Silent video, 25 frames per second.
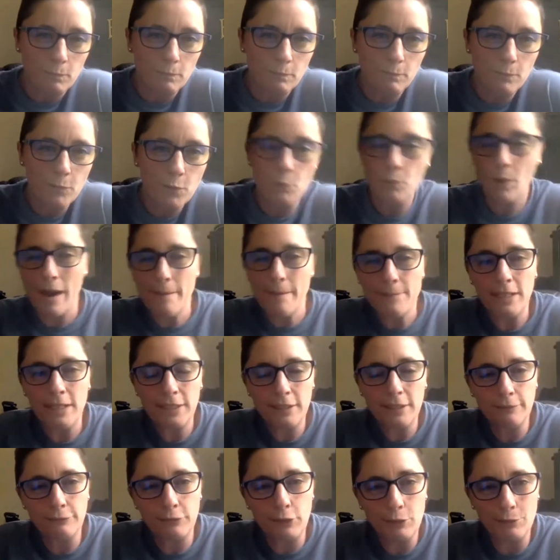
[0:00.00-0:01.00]
the ripeness
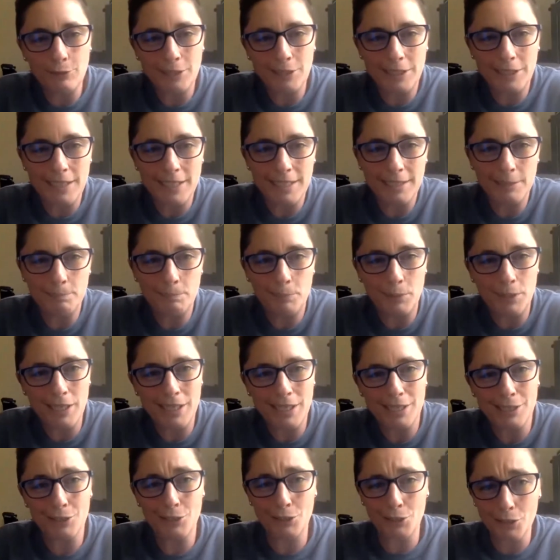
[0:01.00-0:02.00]
of fruit is pretty
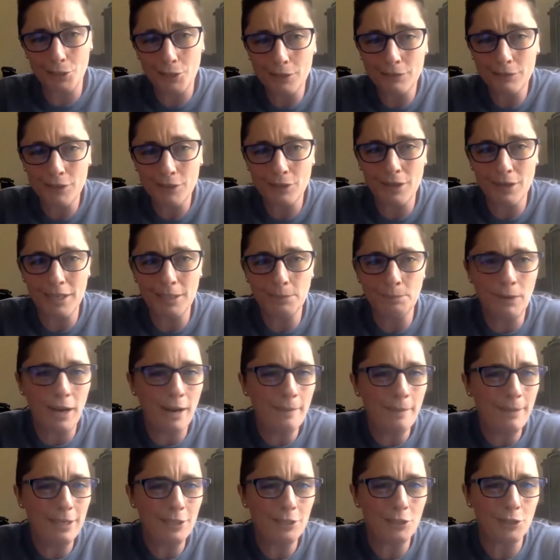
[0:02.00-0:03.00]
conserved across
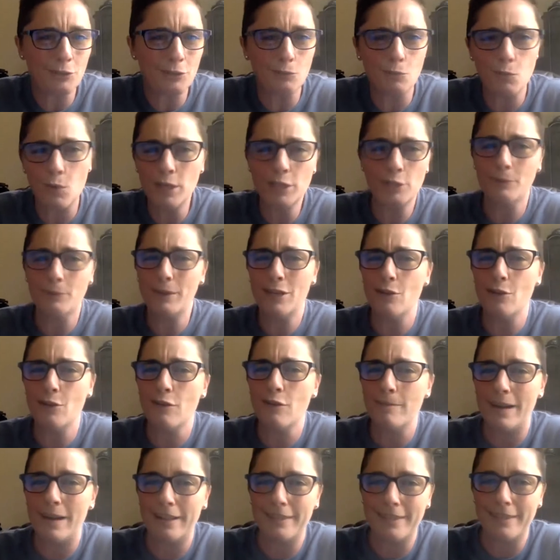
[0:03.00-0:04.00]
primates, or what do we know
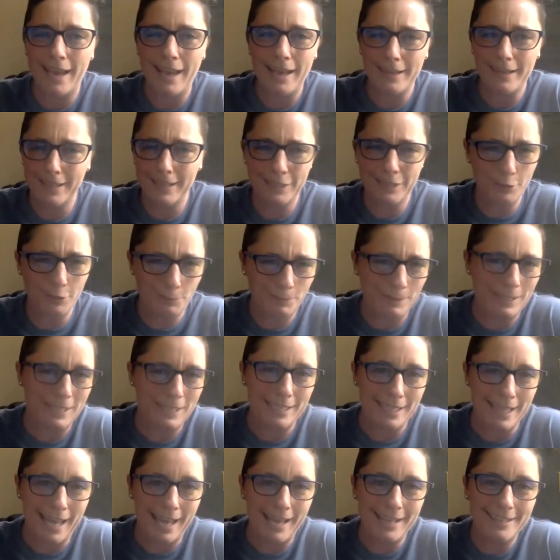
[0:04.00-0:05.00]
about that? Can you speak
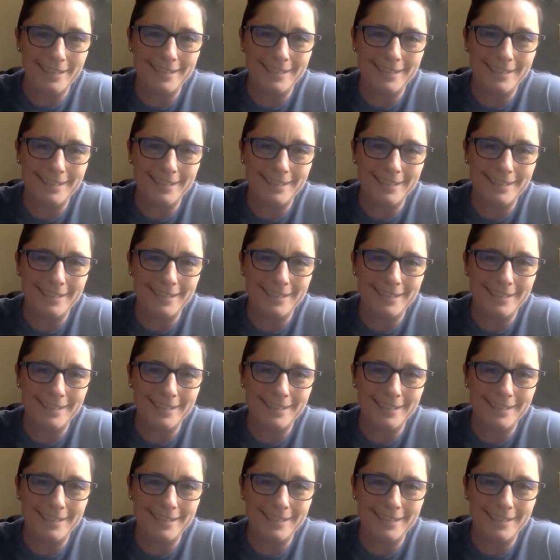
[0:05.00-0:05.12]
to that?